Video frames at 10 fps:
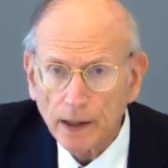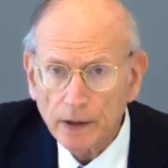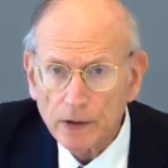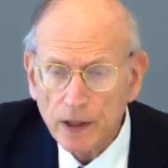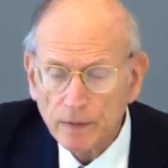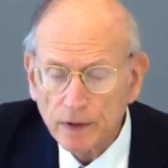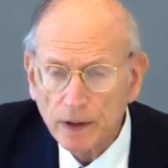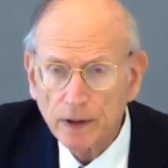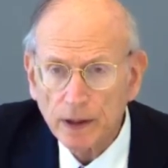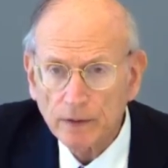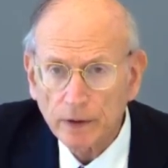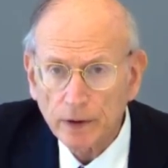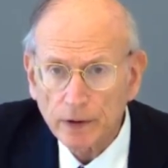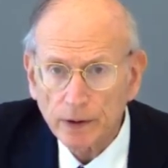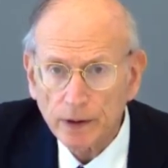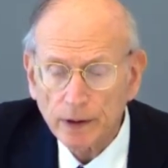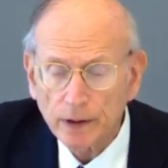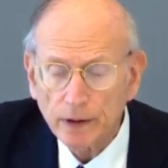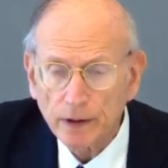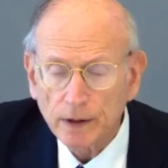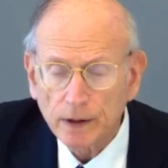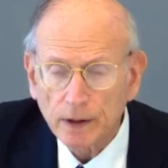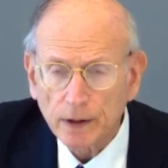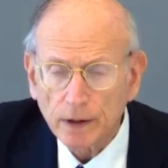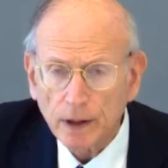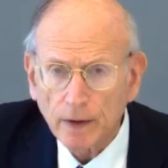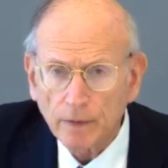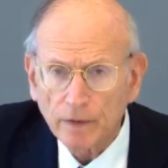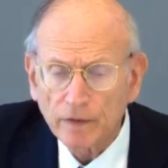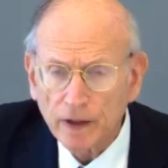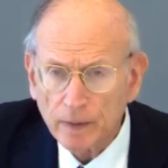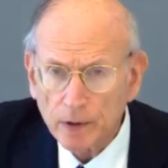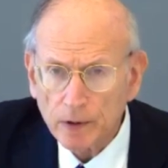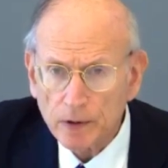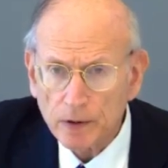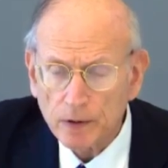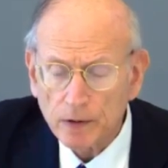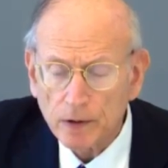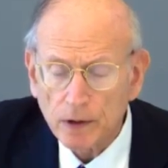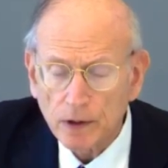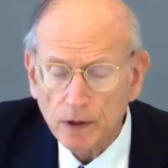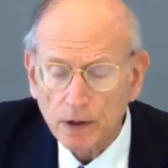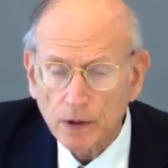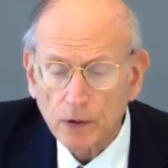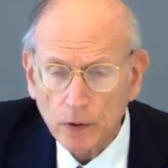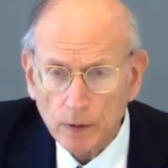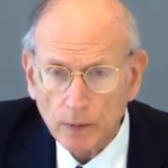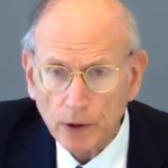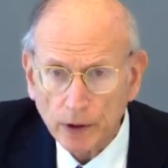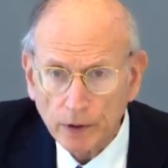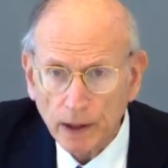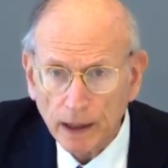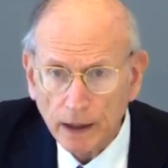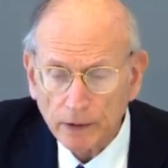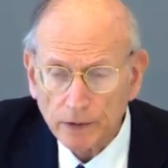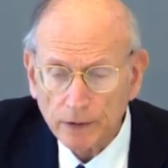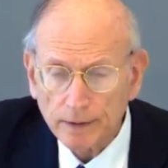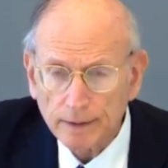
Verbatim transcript: and the 70th anniversary of the famous Nuremberg trials.